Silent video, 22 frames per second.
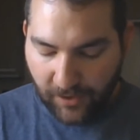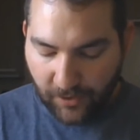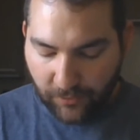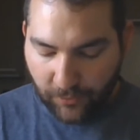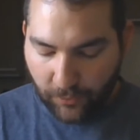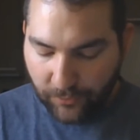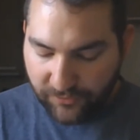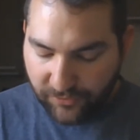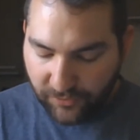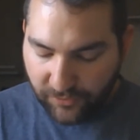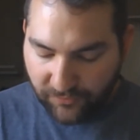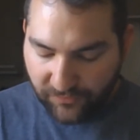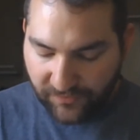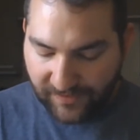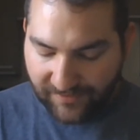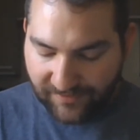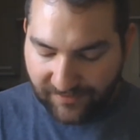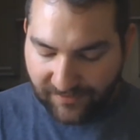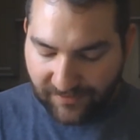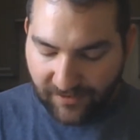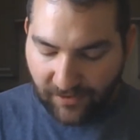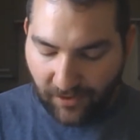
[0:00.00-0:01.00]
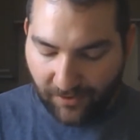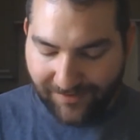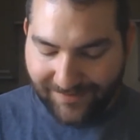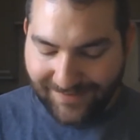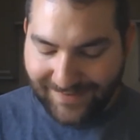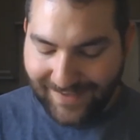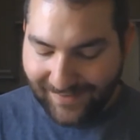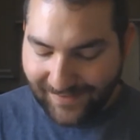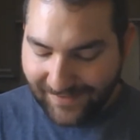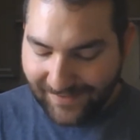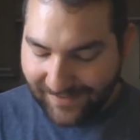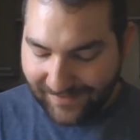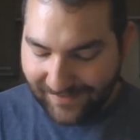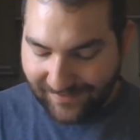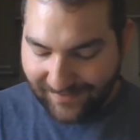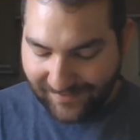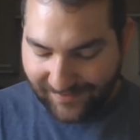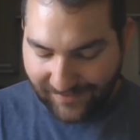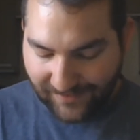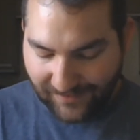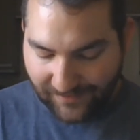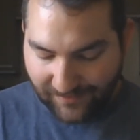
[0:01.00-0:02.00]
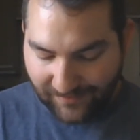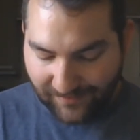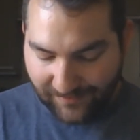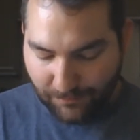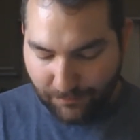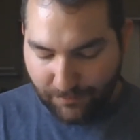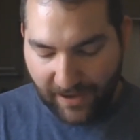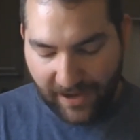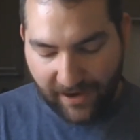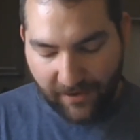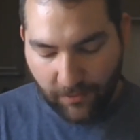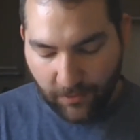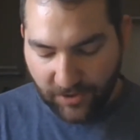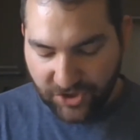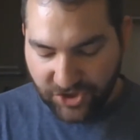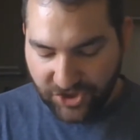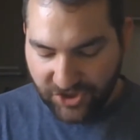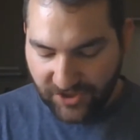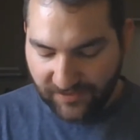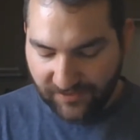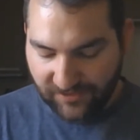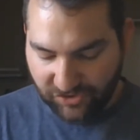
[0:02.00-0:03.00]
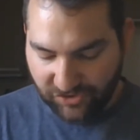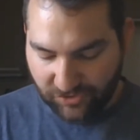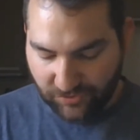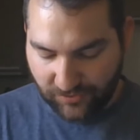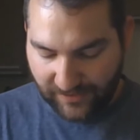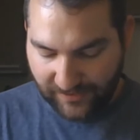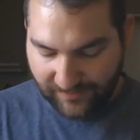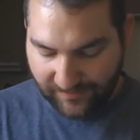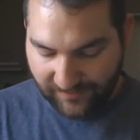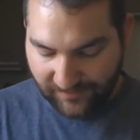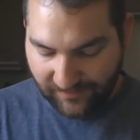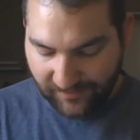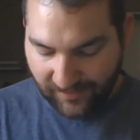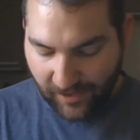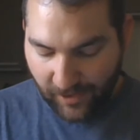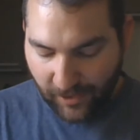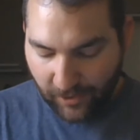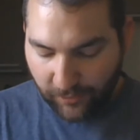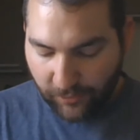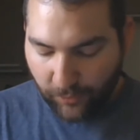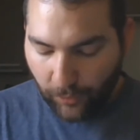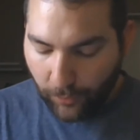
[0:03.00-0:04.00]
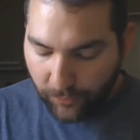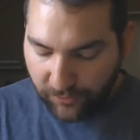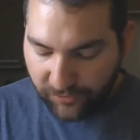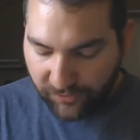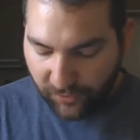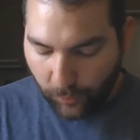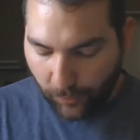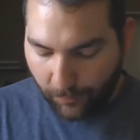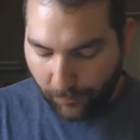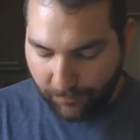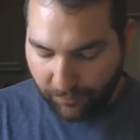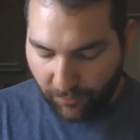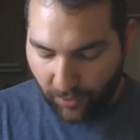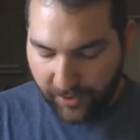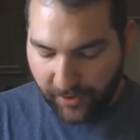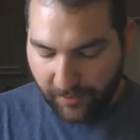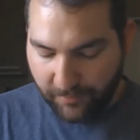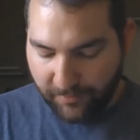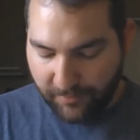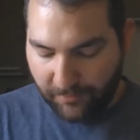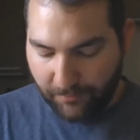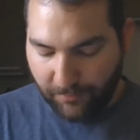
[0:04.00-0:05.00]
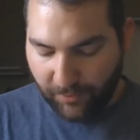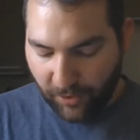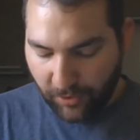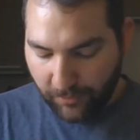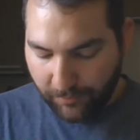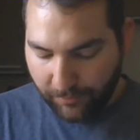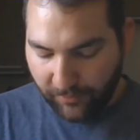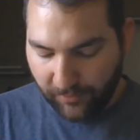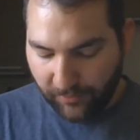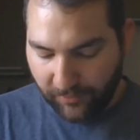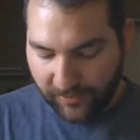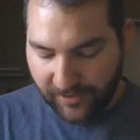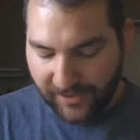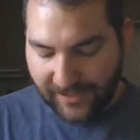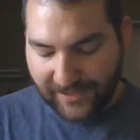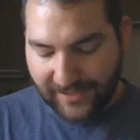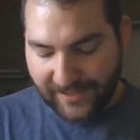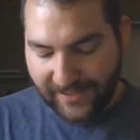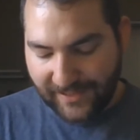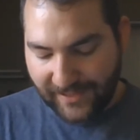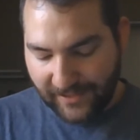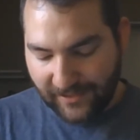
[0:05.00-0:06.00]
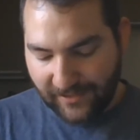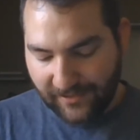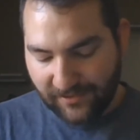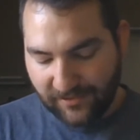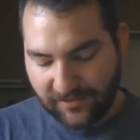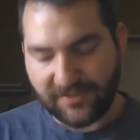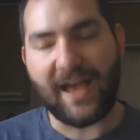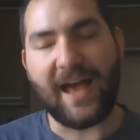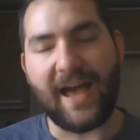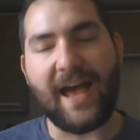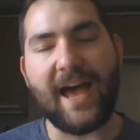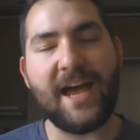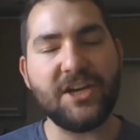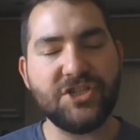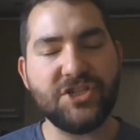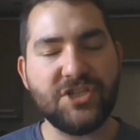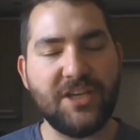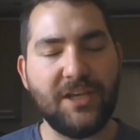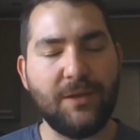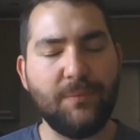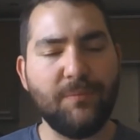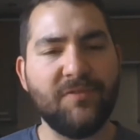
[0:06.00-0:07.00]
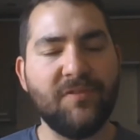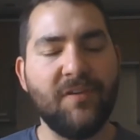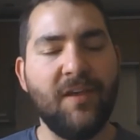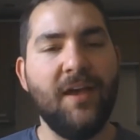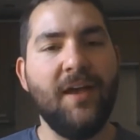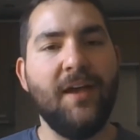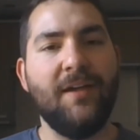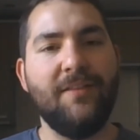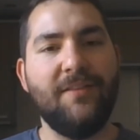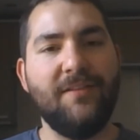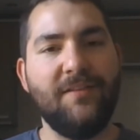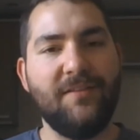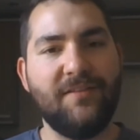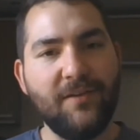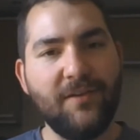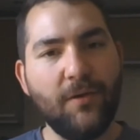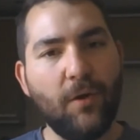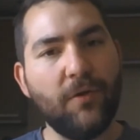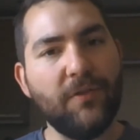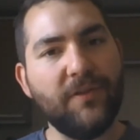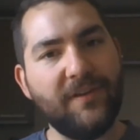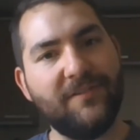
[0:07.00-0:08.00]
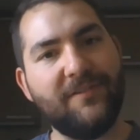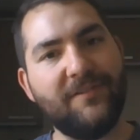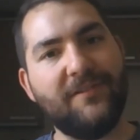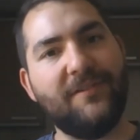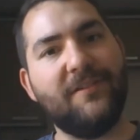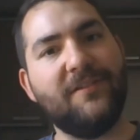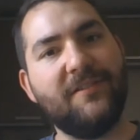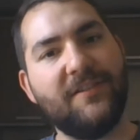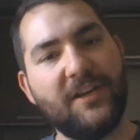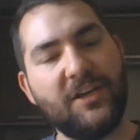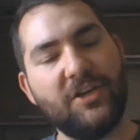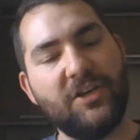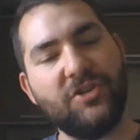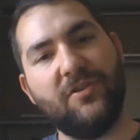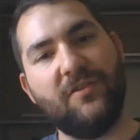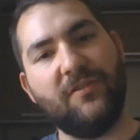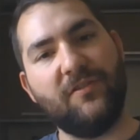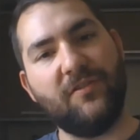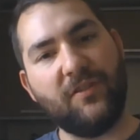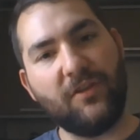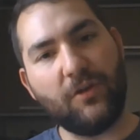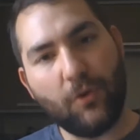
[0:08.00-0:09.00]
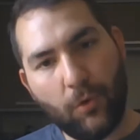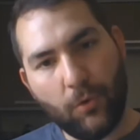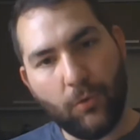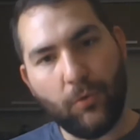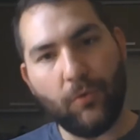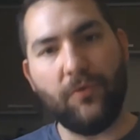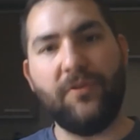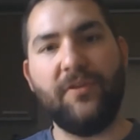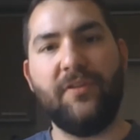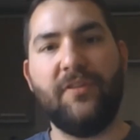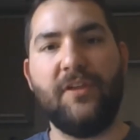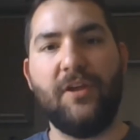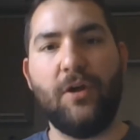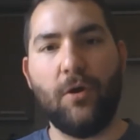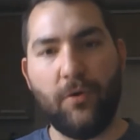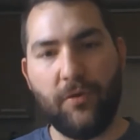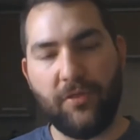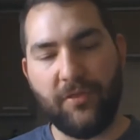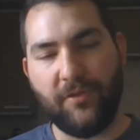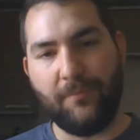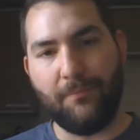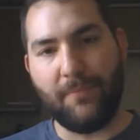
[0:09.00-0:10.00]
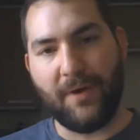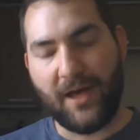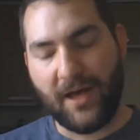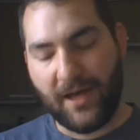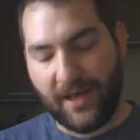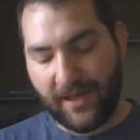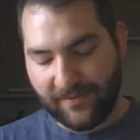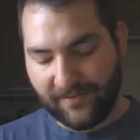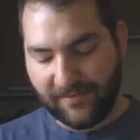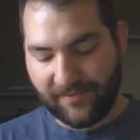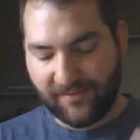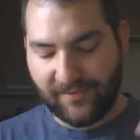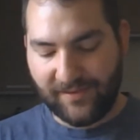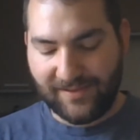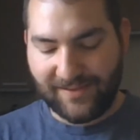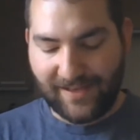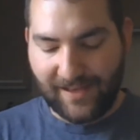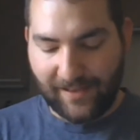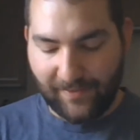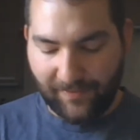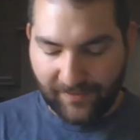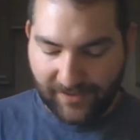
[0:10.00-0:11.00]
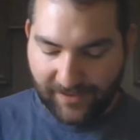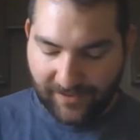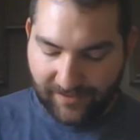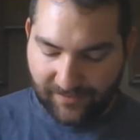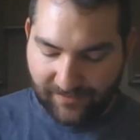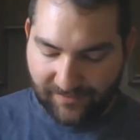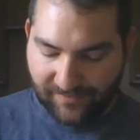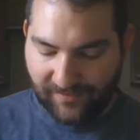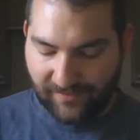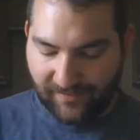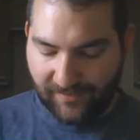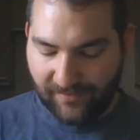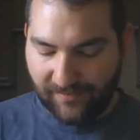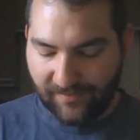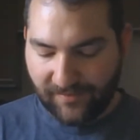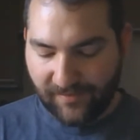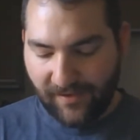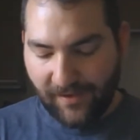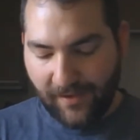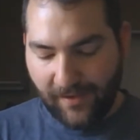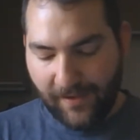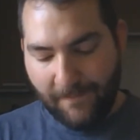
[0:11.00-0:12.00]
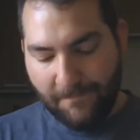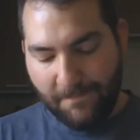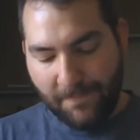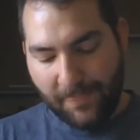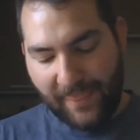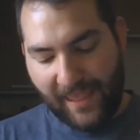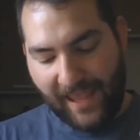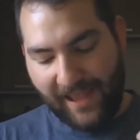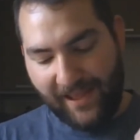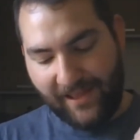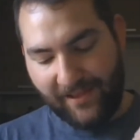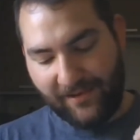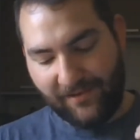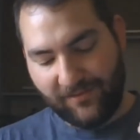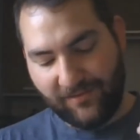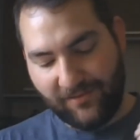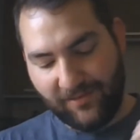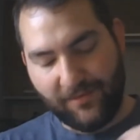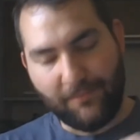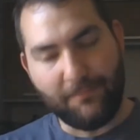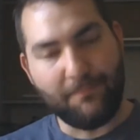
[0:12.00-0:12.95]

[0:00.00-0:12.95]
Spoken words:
Those who feasted on delicacies perish in the streets. Those who were brought up in purple cling to ash heaps. You see all these distinctions, the gold and the earthen pots, the delicacies and the